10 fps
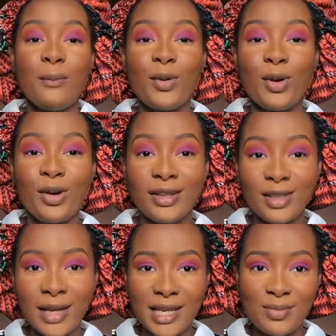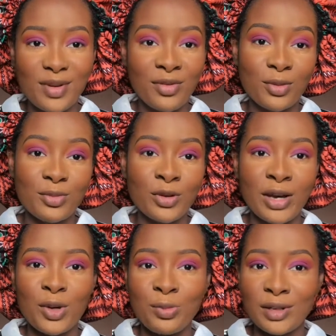But you guys pray for me.
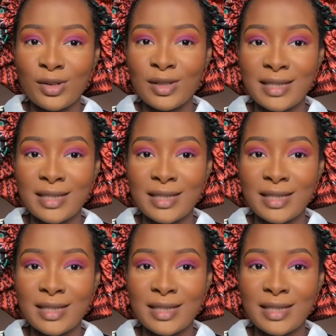I hope it looks